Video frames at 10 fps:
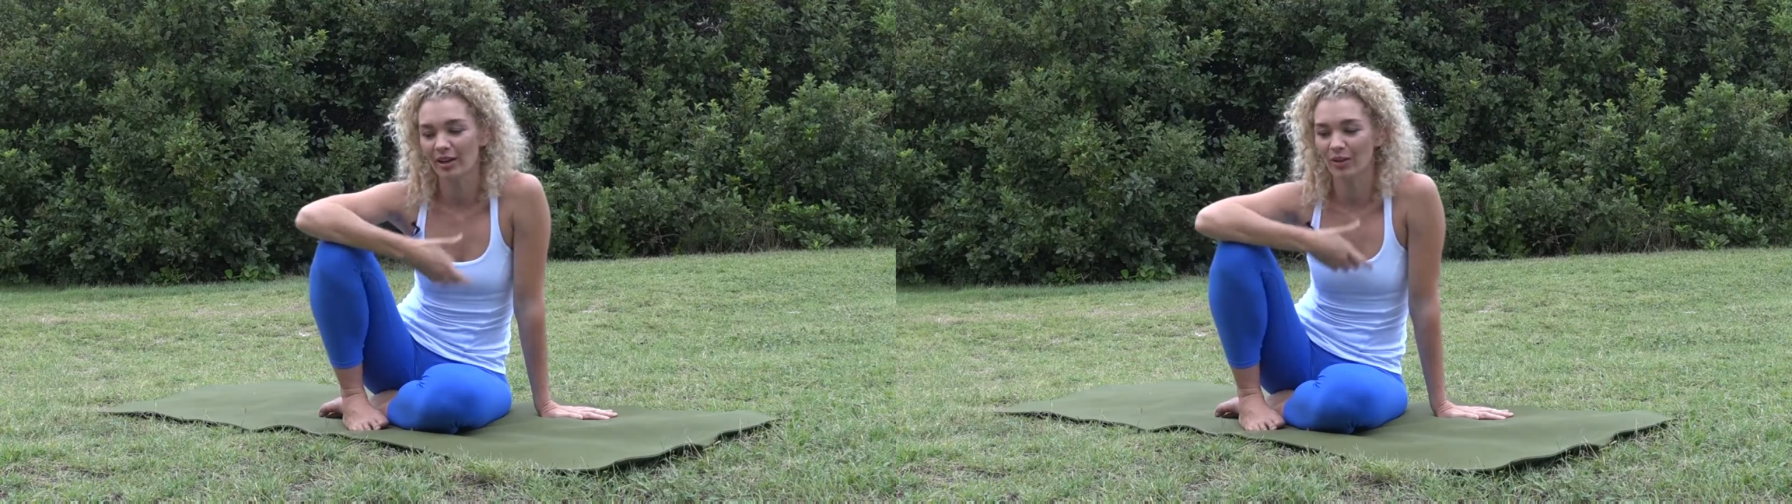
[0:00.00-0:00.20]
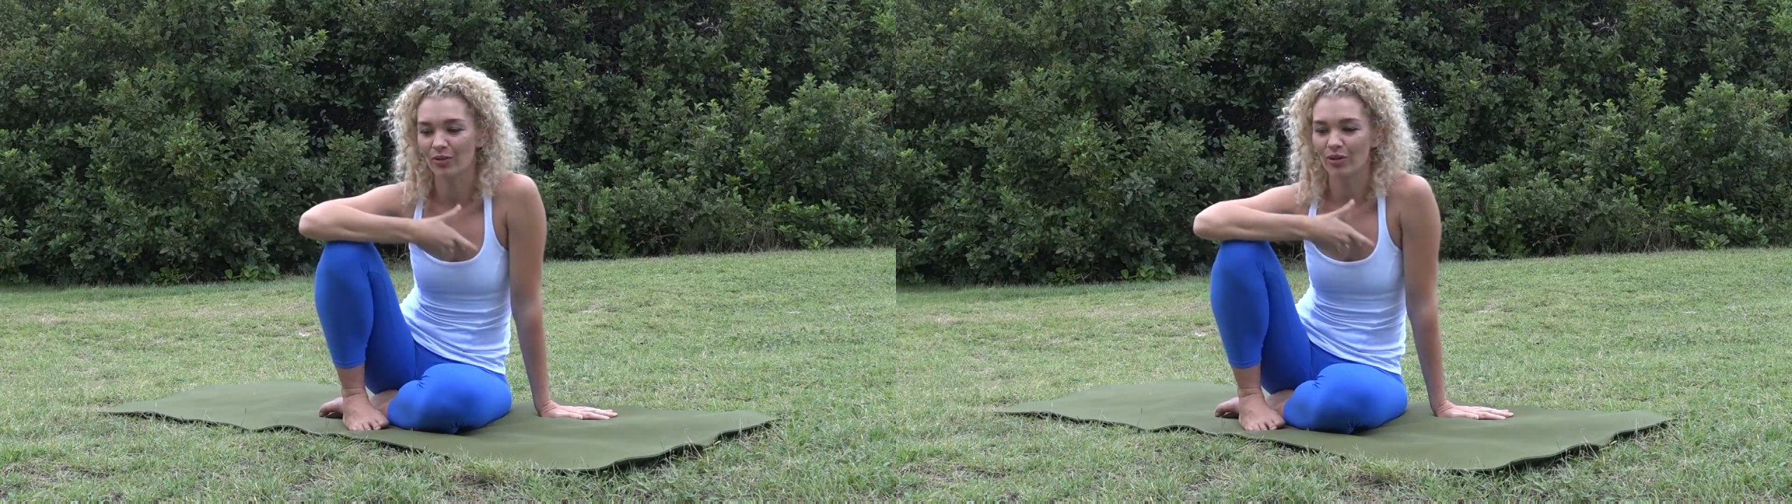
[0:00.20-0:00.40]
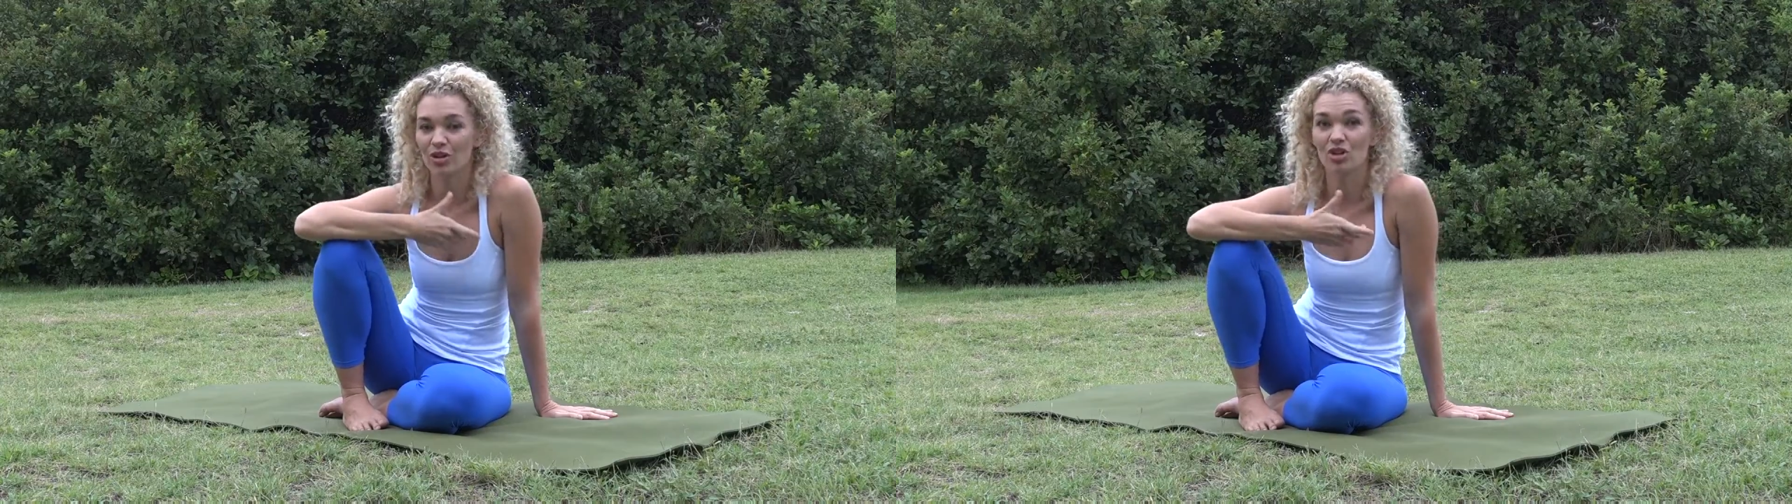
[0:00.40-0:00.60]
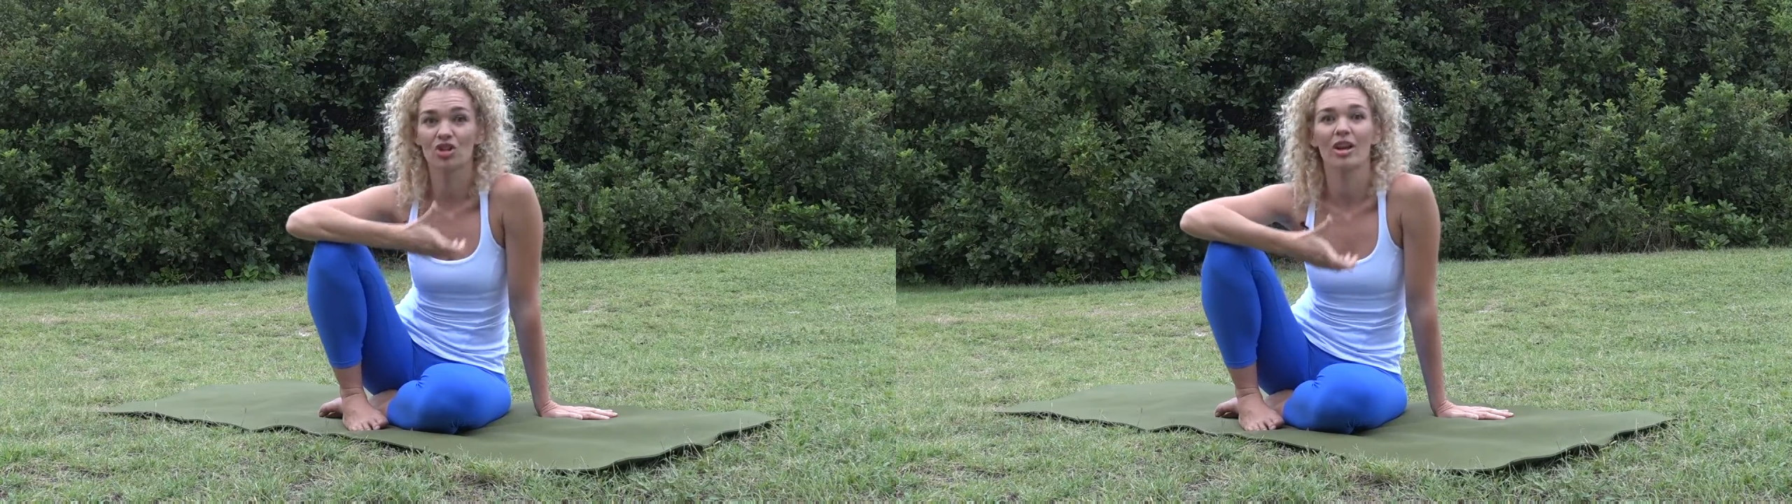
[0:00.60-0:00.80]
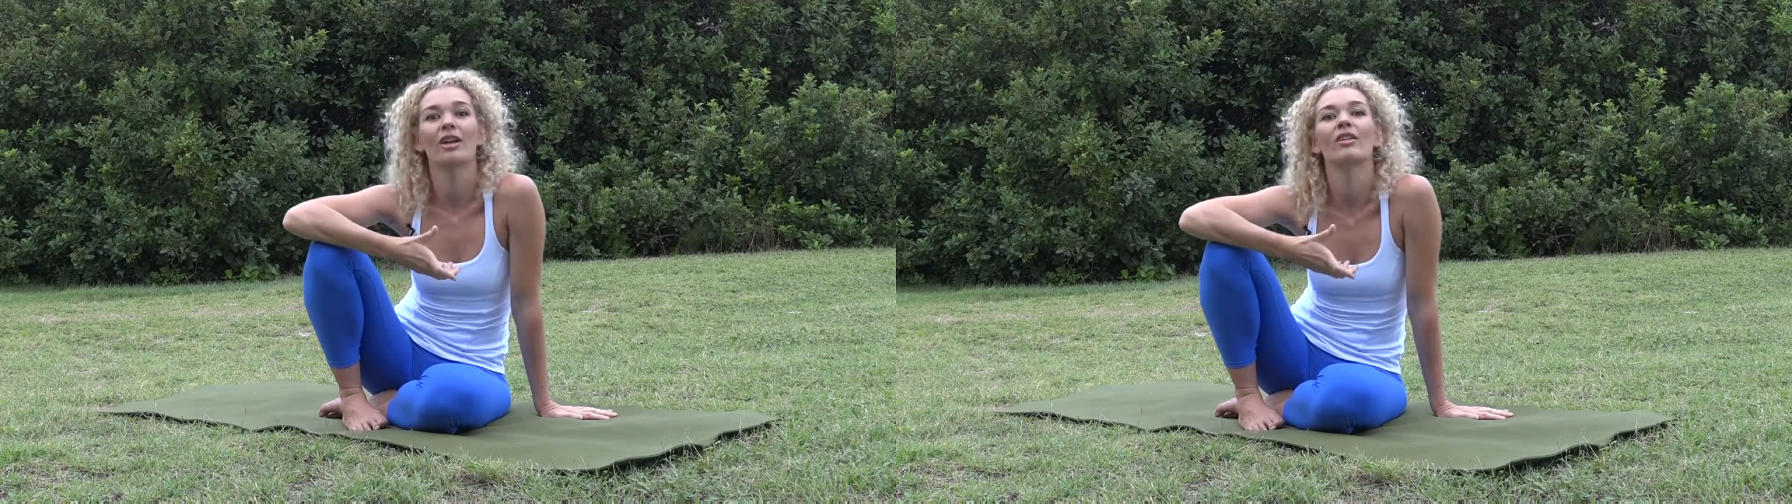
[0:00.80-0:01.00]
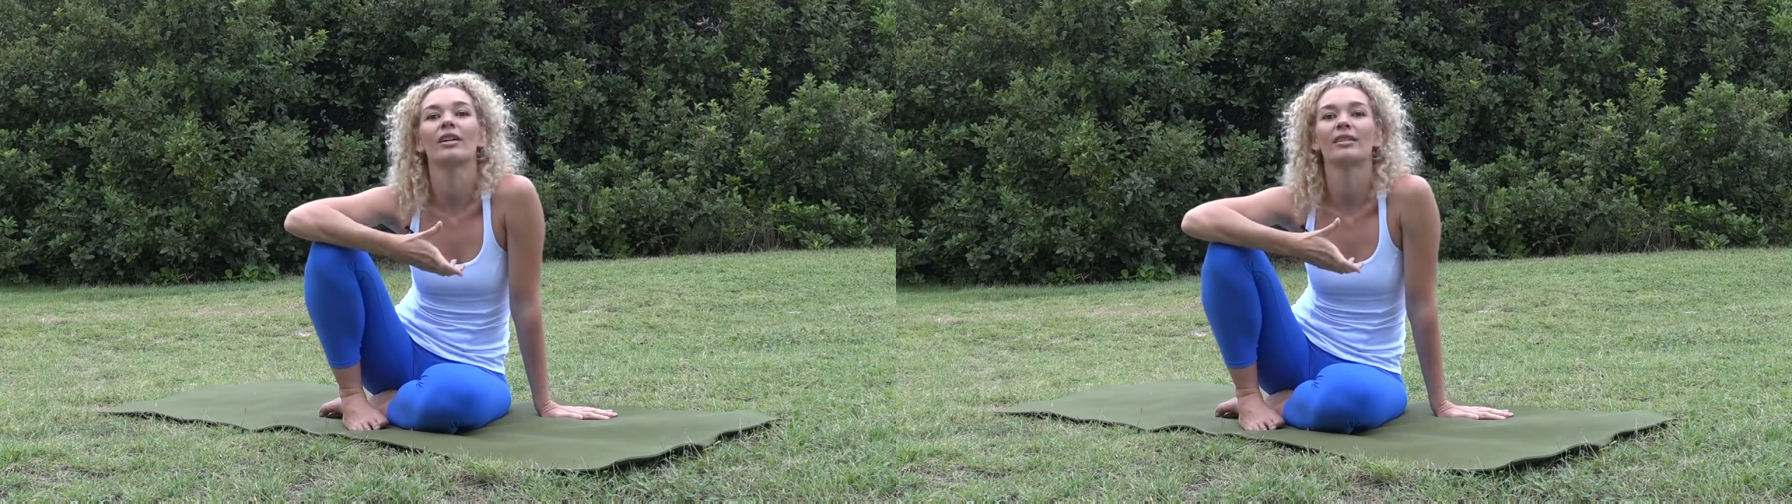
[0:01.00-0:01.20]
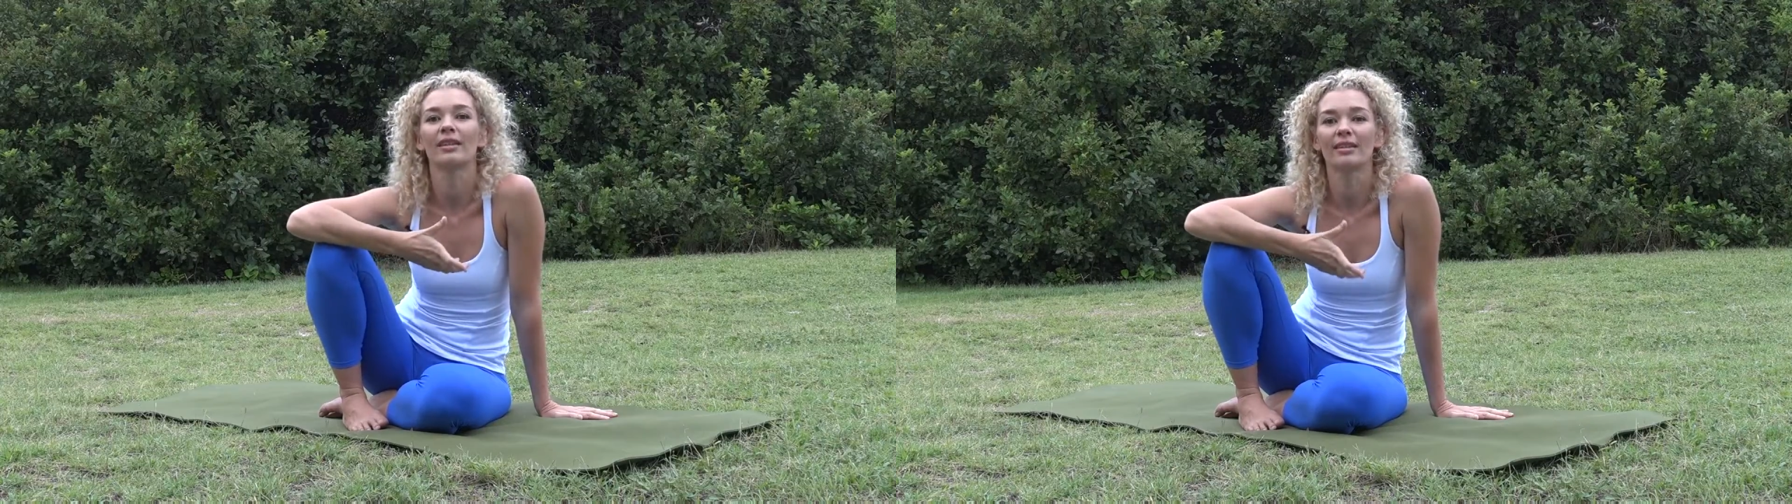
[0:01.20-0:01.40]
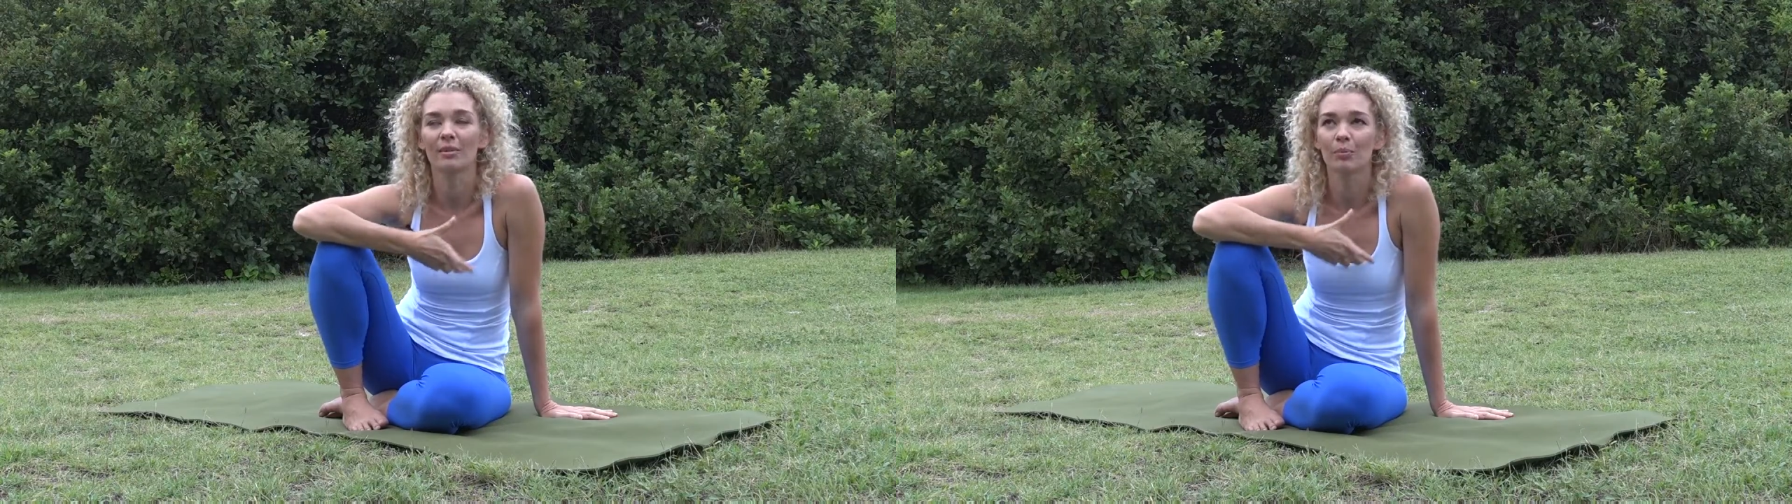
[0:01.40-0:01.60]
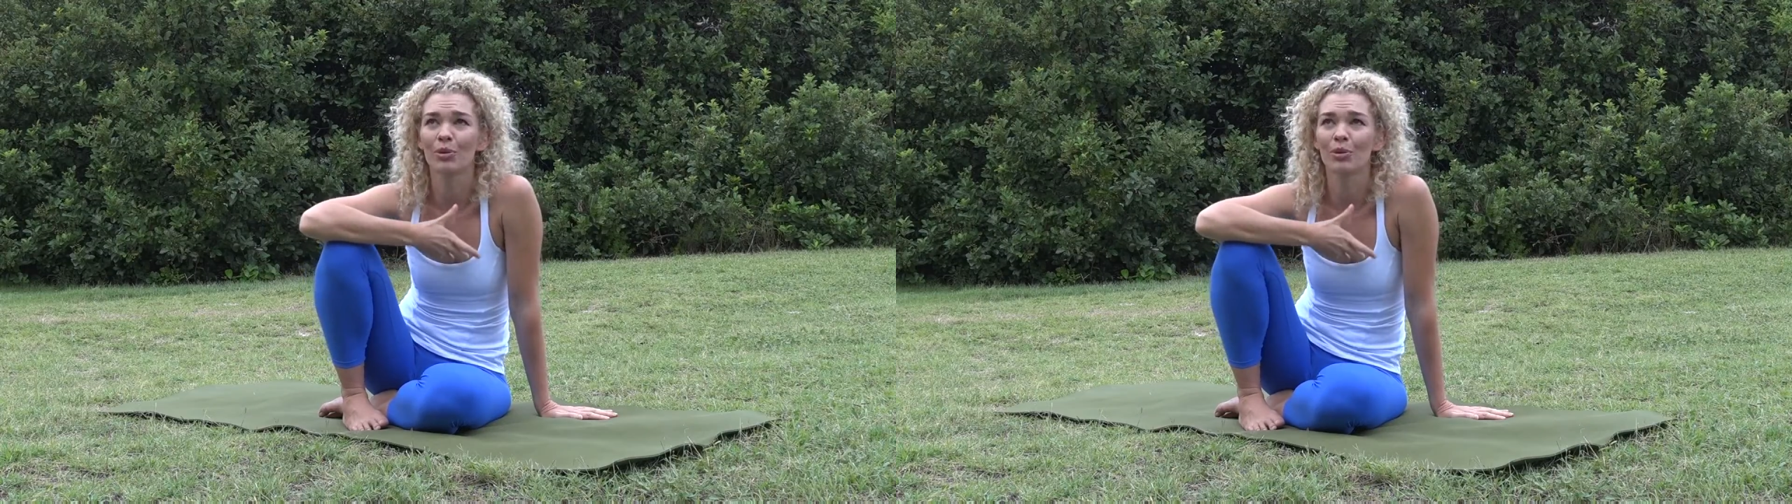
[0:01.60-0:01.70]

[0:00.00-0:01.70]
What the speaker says: and through sharing this